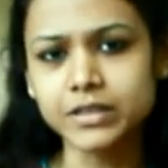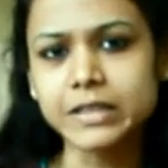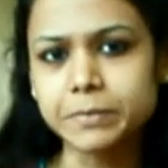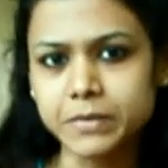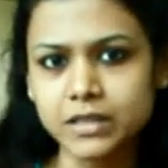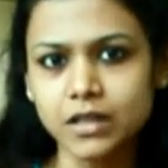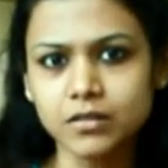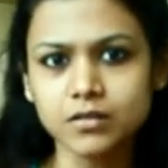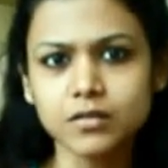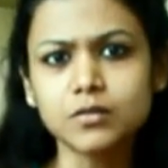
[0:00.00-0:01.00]
Deepthi
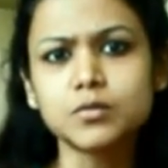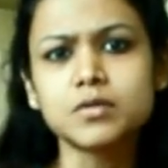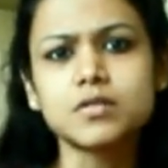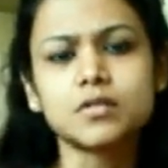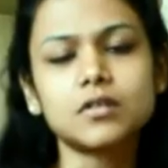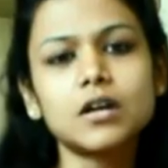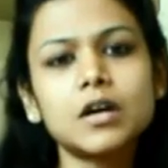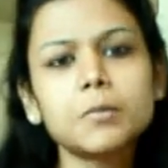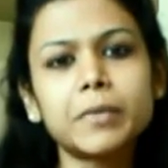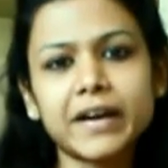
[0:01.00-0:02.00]
Nandan, who is a
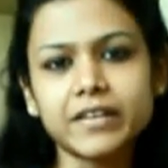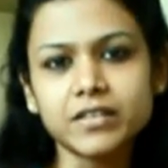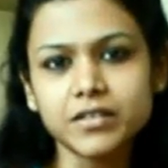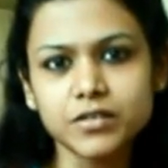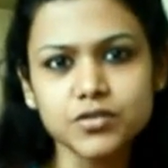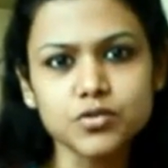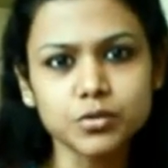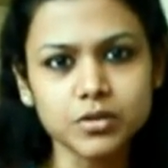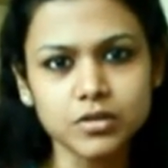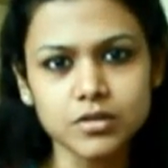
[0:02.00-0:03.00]
pioneer in the
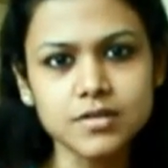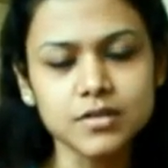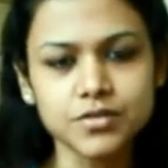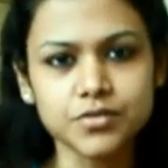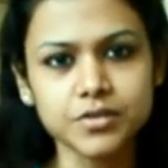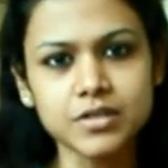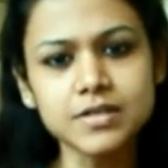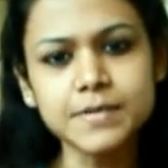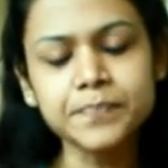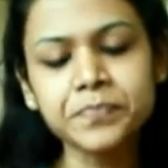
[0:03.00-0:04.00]
shoulder surgeries.